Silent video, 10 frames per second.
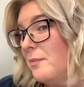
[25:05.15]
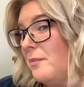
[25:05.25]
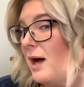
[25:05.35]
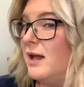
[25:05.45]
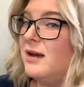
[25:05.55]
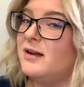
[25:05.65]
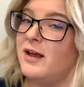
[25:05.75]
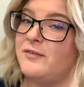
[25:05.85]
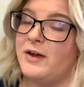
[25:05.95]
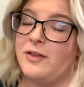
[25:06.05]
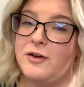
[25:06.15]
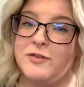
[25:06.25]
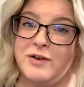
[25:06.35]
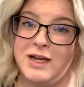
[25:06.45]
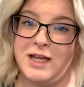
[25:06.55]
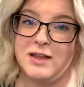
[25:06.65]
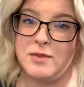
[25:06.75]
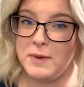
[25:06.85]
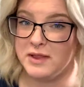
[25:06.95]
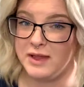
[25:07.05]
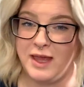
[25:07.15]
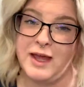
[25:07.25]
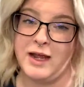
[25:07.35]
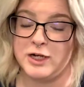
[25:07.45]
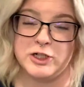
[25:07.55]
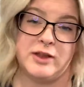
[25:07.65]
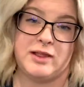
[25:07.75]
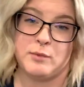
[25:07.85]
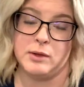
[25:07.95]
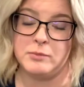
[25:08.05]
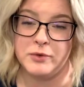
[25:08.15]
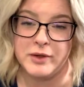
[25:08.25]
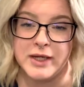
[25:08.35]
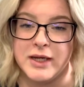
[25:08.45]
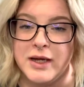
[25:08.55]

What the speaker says: But if I look funny, it's because I can't actually see what I'm doing.